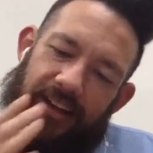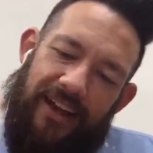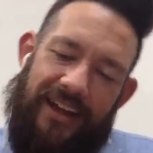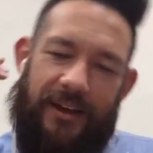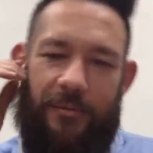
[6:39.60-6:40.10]

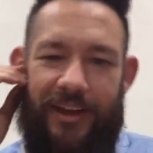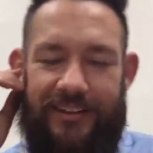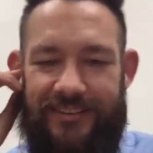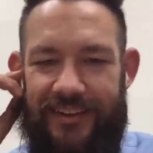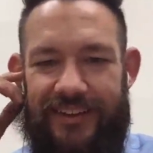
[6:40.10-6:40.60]
And I'm
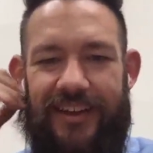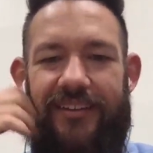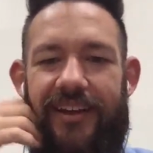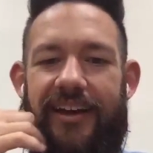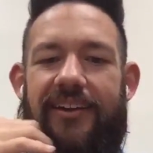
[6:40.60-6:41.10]
like sitting there
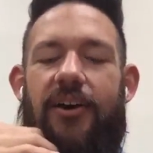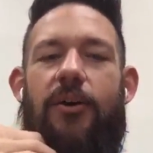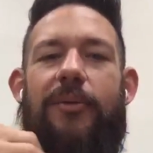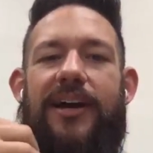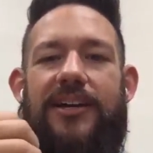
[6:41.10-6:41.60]
like, oh
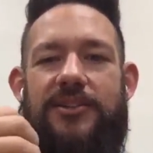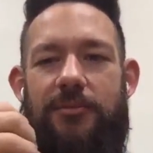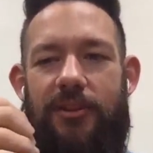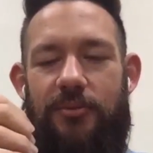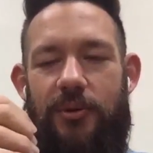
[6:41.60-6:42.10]
my gosh, I'm
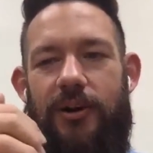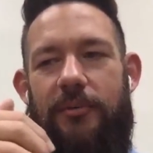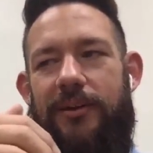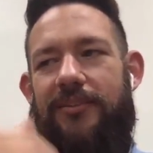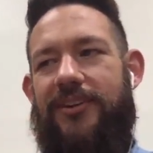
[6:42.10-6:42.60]
gonna throw
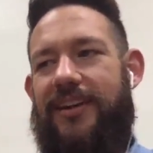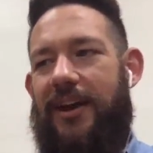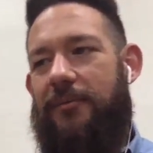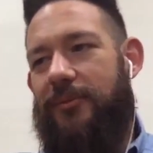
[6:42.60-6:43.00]
up every time. I was